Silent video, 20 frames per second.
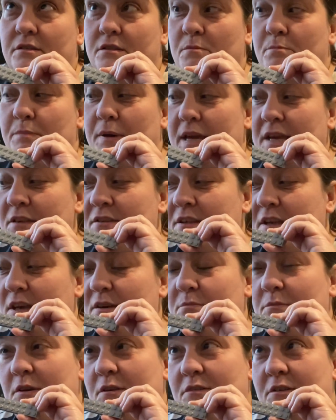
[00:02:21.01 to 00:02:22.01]
the
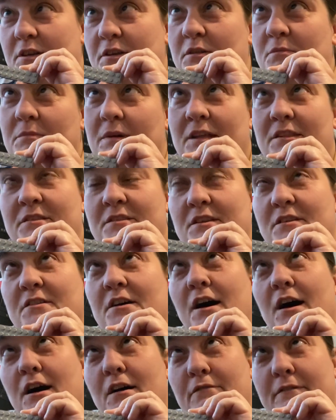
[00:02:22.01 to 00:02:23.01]
basic musical maths is
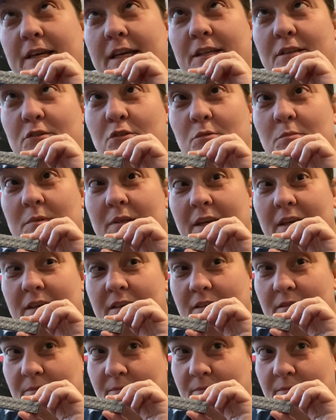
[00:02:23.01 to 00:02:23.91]
halving and doubling.